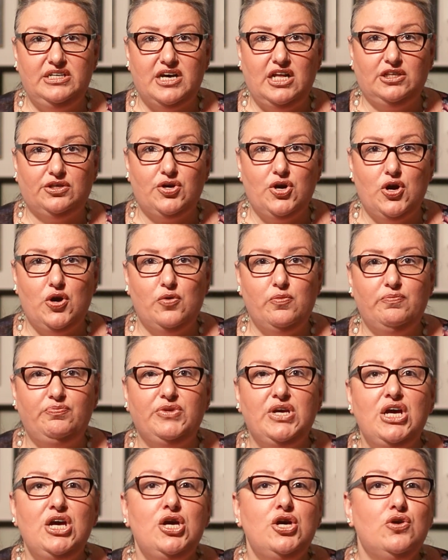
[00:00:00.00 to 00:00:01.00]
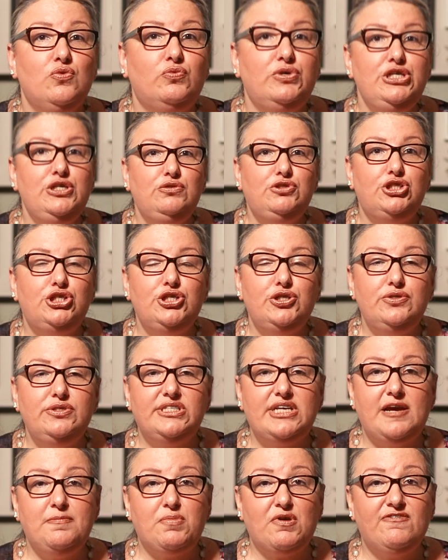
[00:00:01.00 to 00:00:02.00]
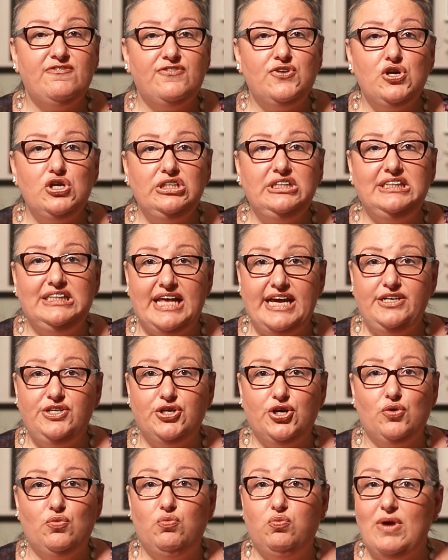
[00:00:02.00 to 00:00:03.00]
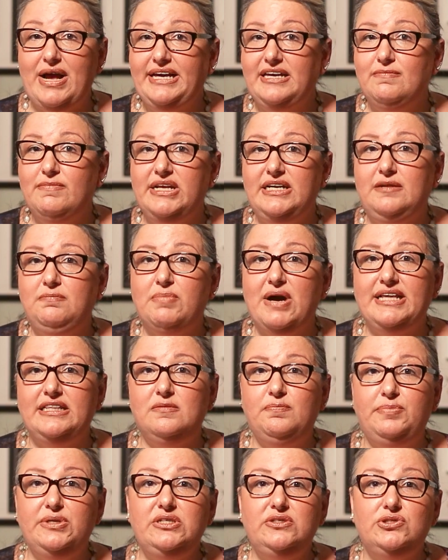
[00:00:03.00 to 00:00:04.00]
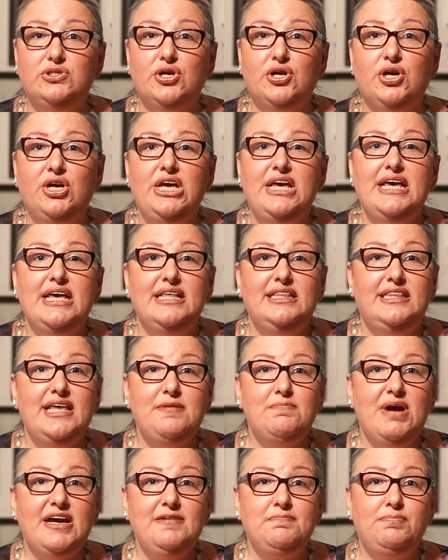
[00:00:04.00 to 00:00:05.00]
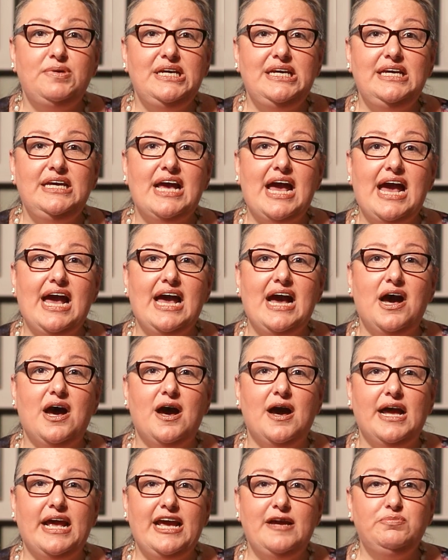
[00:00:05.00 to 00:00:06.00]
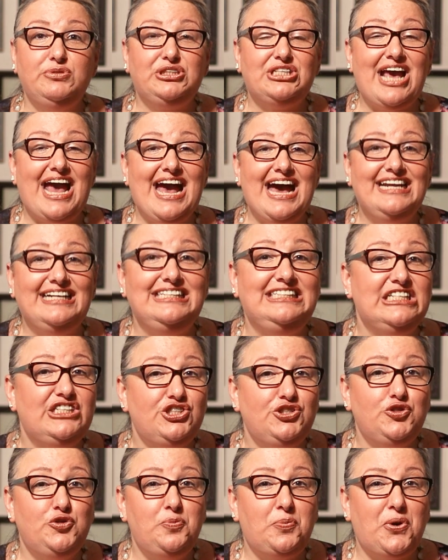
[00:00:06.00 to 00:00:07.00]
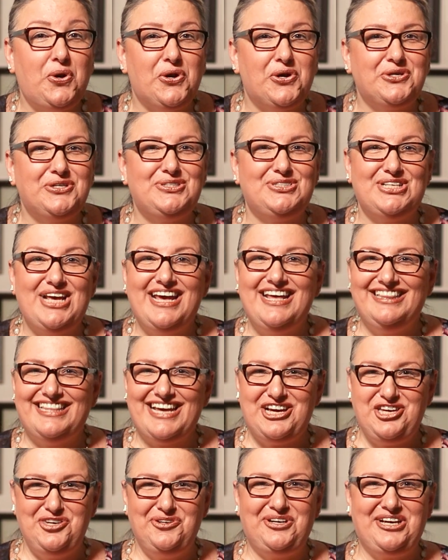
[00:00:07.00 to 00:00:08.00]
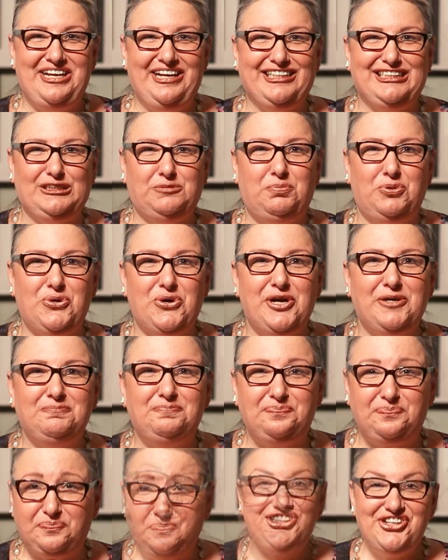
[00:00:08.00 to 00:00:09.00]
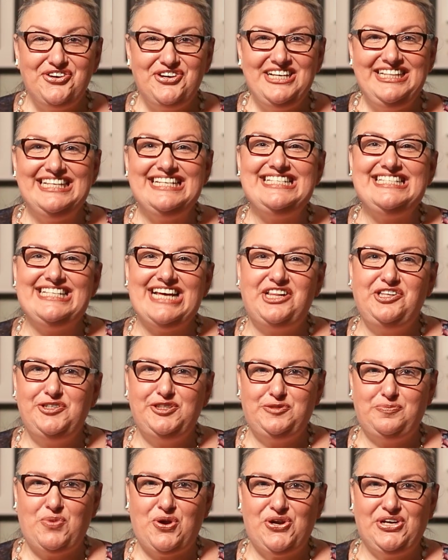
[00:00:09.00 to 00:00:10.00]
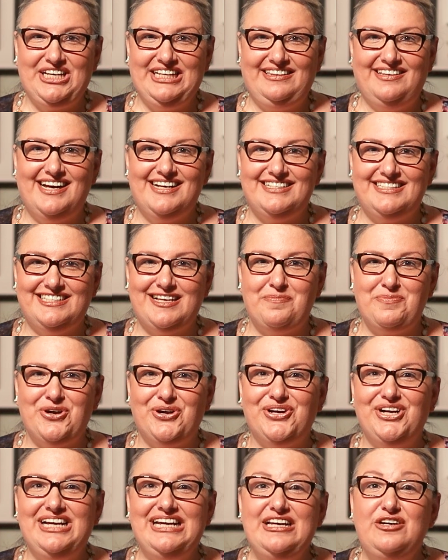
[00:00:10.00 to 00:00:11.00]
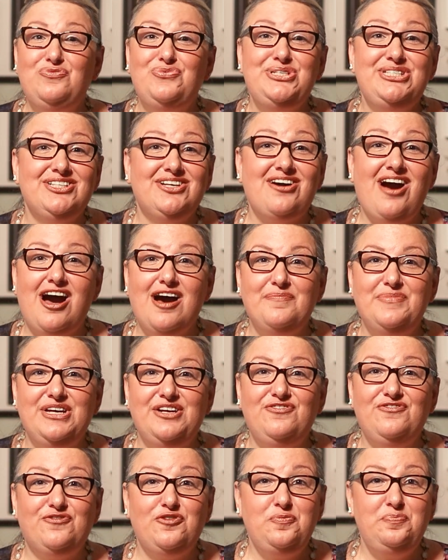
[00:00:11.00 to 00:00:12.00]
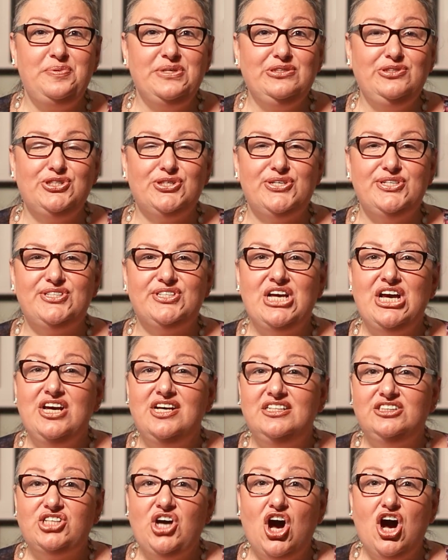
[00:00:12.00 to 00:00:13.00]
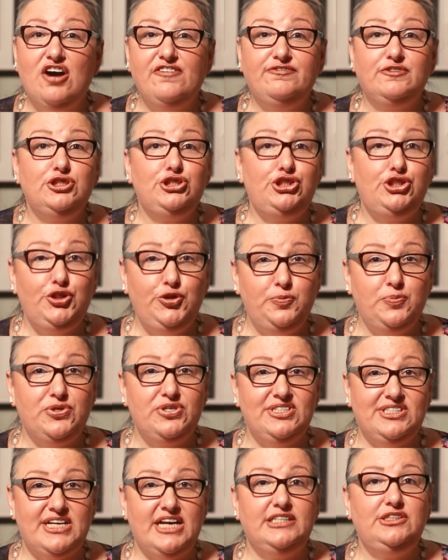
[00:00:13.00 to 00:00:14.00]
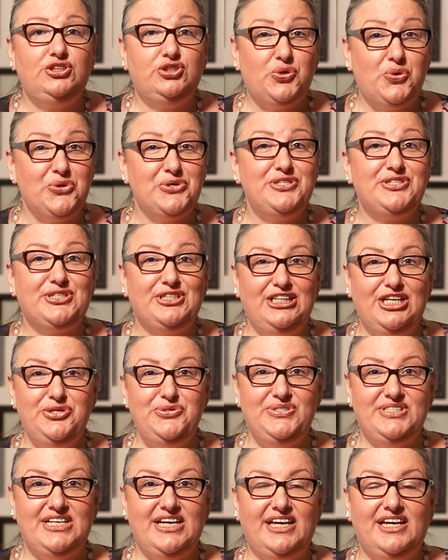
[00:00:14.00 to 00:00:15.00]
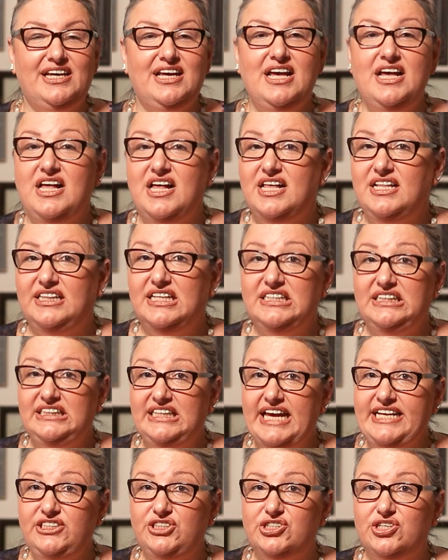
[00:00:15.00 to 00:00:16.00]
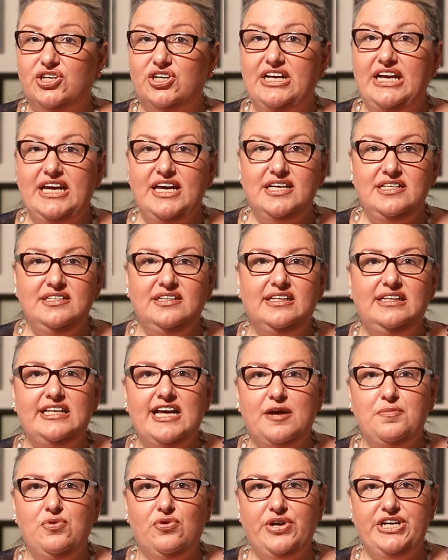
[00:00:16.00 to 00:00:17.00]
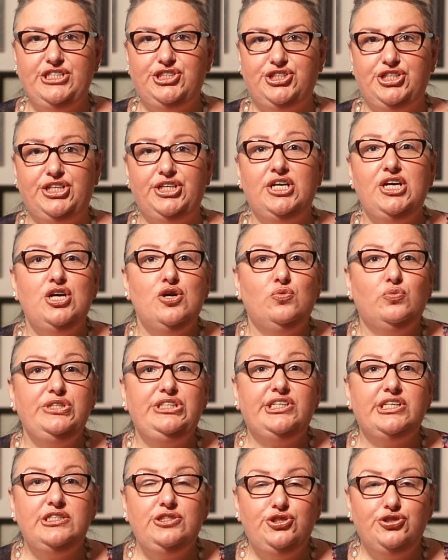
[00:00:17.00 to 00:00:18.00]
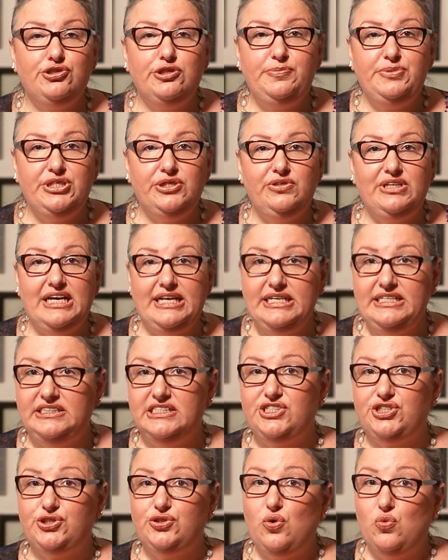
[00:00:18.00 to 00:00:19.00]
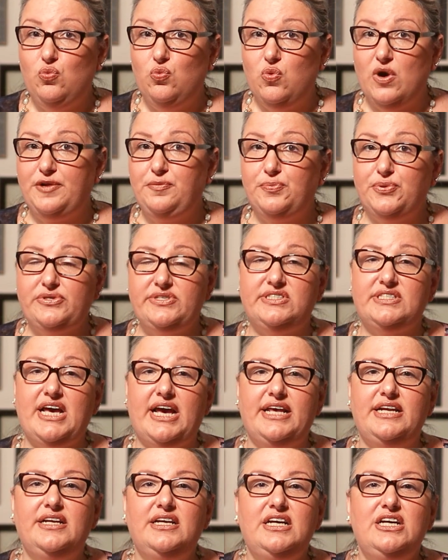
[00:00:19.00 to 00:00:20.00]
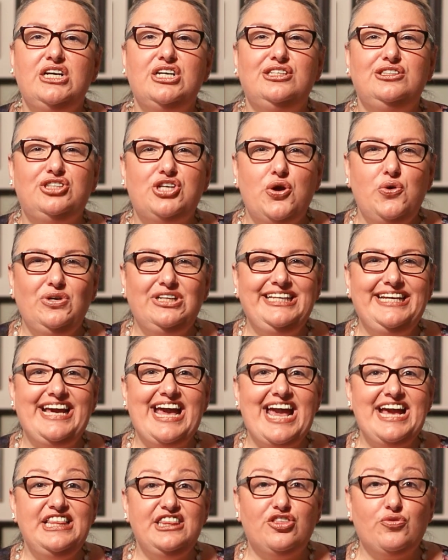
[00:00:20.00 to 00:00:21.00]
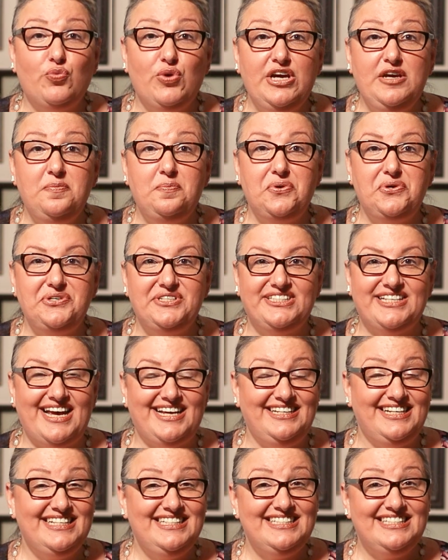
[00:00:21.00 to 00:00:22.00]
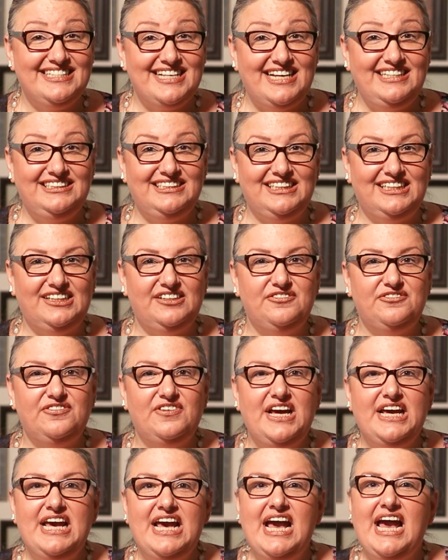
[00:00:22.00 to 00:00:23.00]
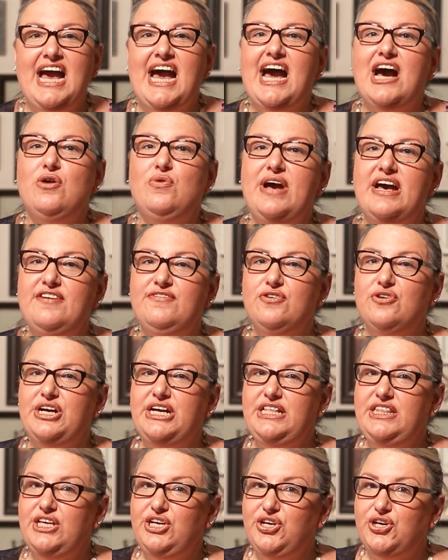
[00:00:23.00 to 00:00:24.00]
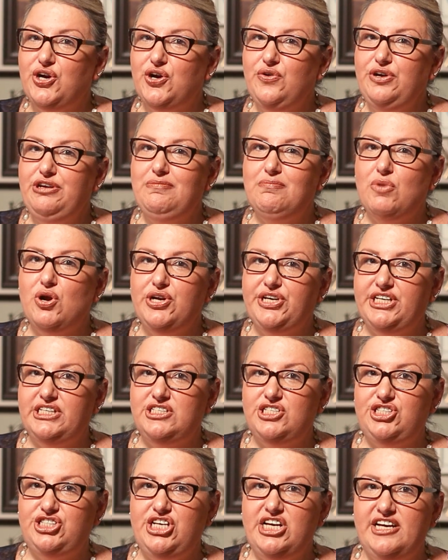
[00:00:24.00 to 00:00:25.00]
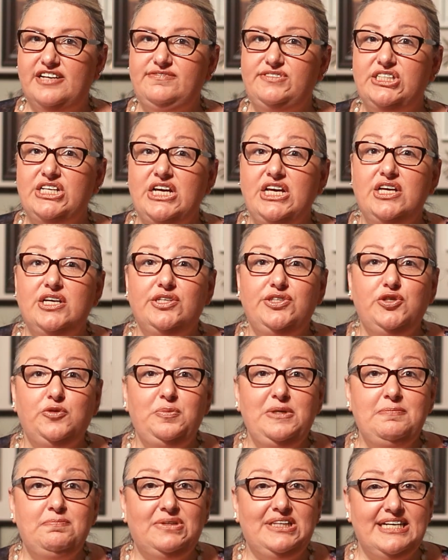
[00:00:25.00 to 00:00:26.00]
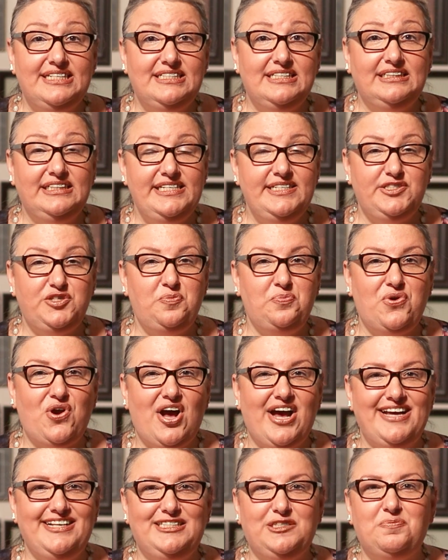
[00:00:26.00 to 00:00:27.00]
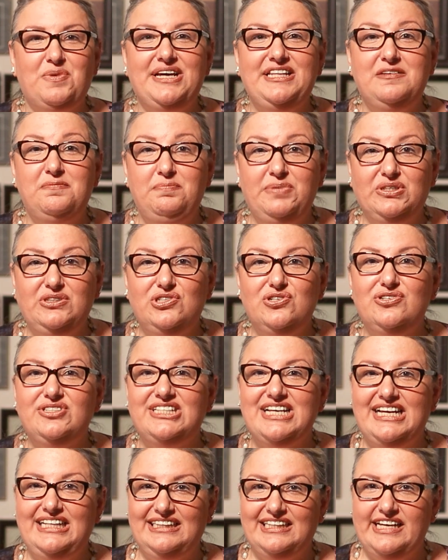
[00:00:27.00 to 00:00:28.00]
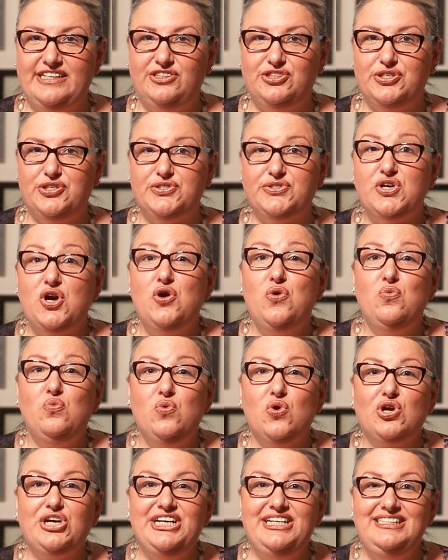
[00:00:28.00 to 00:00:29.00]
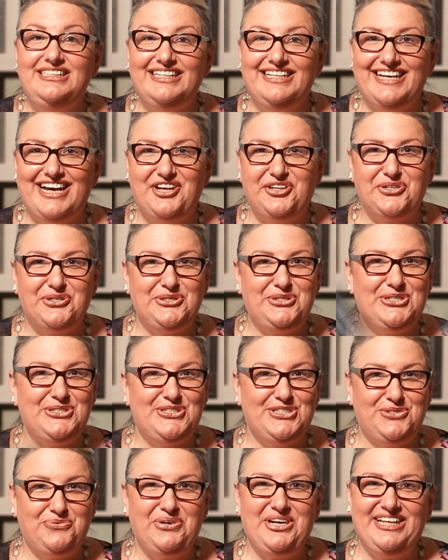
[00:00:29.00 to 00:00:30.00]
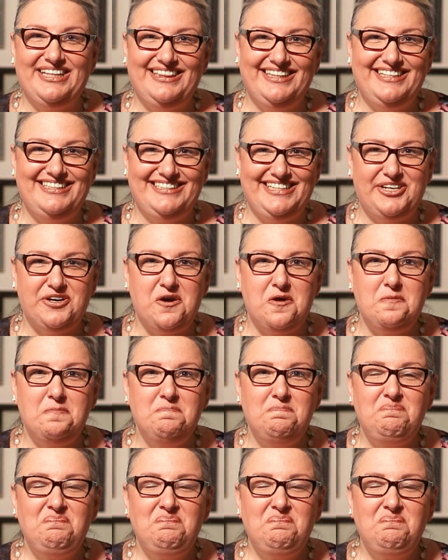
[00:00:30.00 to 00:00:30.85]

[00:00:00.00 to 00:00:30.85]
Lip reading: home. When you choose a preferred lender recommended by the builder, they might be able to add additional perks that you can explore. During the seller's market last summer, it was common for builders to offer 2% towards closing. The lender, in collaboration, would contribute an additional 1%, totaling a 3% incentive. However, in the current market shift, you'll be pleasantly surprised by the builders and lenders working together to sweeten the deal.